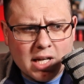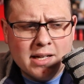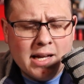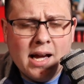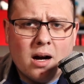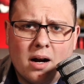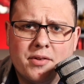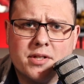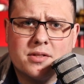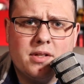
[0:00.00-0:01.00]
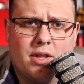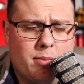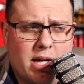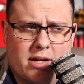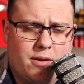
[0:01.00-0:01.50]
And yeah, obviously
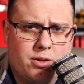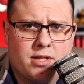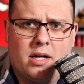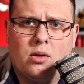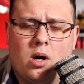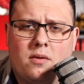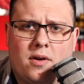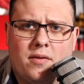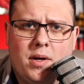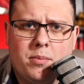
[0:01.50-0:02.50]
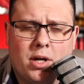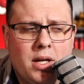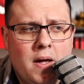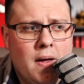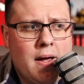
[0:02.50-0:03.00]
they're making their sale off of it,
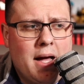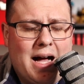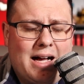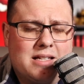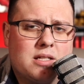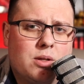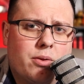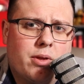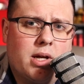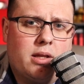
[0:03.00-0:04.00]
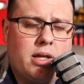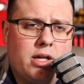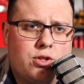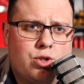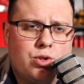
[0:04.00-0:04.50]
but I still think
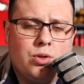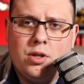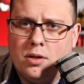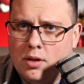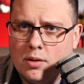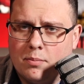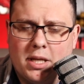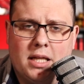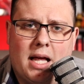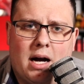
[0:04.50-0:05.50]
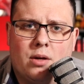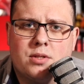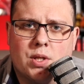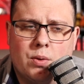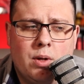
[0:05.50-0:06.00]
they should be
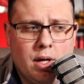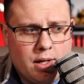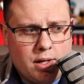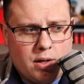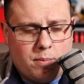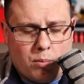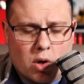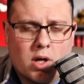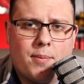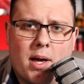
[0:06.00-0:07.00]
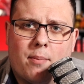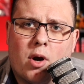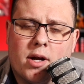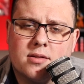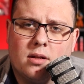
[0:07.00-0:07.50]
allowed to mark up that
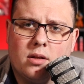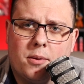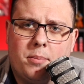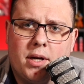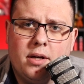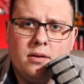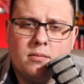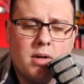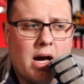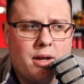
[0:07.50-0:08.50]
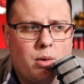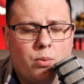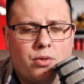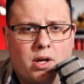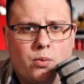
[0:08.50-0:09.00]
price a little bit. I
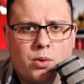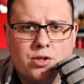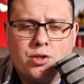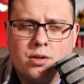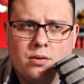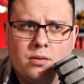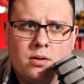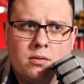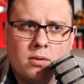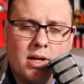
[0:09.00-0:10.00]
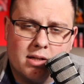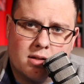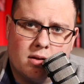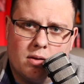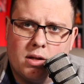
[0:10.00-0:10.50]
don't think we should, as
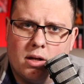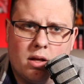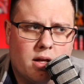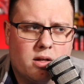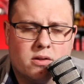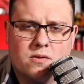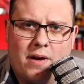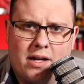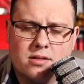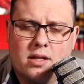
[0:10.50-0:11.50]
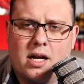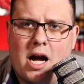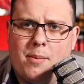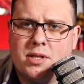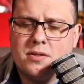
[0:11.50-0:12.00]
you know, as fans of the
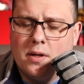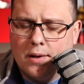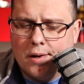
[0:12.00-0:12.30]
comics,